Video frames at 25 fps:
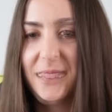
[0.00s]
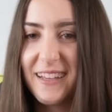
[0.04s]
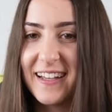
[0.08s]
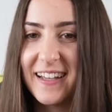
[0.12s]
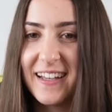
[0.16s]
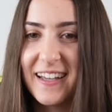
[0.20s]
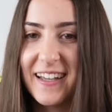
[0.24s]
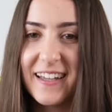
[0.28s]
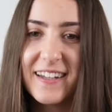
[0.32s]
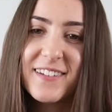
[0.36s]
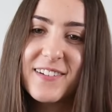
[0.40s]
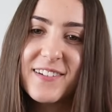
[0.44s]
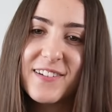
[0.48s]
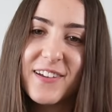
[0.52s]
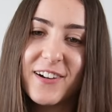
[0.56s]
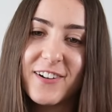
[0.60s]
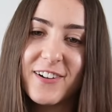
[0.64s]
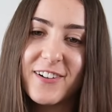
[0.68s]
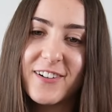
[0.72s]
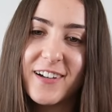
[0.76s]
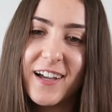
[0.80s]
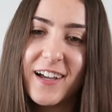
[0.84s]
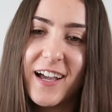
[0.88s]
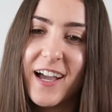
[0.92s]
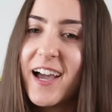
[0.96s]
I don't know.
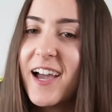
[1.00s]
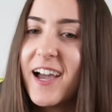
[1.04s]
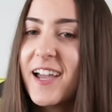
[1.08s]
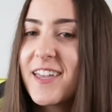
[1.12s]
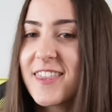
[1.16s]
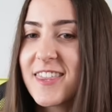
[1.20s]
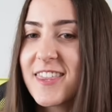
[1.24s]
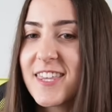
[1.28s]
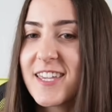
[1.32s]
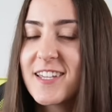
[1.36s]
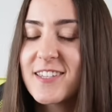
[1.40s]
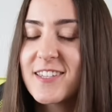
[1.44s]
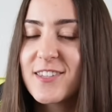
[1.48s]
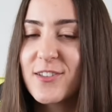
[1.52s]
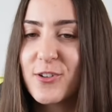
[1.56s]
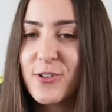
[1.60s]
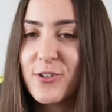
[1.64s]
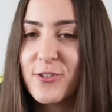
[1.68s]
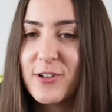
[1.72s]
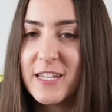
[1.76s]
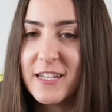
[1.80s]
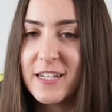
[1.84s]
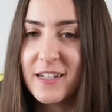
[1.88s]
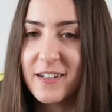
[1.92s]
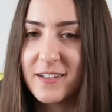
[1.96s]
I think the
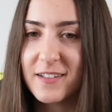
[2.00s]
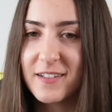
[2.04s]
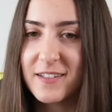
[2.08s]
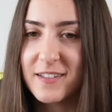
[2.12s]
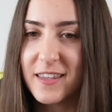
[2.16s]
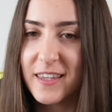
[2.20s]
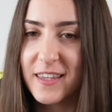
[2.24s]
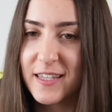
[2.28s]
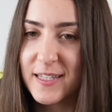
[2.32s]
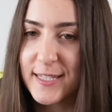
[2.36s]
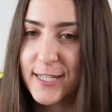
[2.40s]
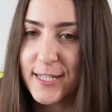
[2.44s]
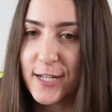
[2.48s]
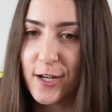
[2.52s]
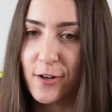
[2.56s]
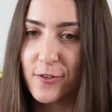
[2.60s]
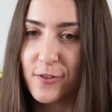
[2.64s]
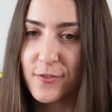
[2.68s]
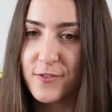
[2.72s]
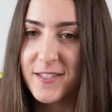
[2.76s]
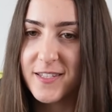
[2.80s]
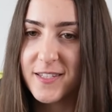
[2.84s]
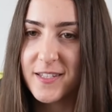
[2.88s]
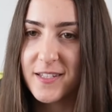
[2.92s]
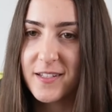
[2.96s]
queen
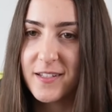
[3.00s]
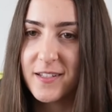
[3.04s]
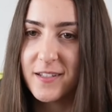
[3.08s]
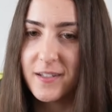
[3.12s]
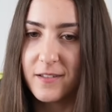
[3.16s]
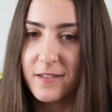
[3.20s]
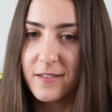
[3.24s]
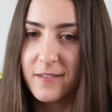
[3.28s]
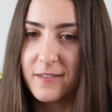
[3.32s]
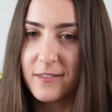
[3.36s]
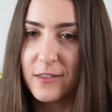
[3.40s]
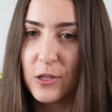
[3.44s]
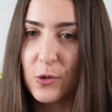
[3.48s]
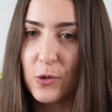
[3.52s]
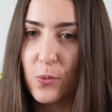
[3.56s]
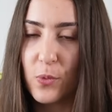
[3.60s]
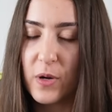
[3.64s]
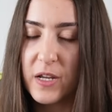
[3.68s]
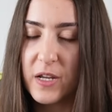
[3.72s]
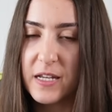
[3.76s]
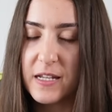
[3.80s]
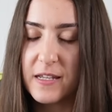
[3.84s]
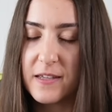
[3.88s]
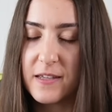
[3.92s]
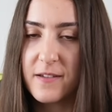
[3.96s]
deserves the
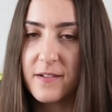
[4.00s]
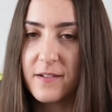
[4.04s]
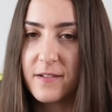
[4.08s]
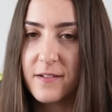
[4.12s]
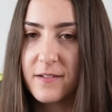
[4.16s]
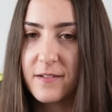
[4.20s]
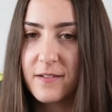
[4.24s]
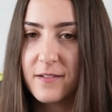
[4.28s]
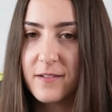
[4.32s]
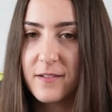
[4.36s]
win here.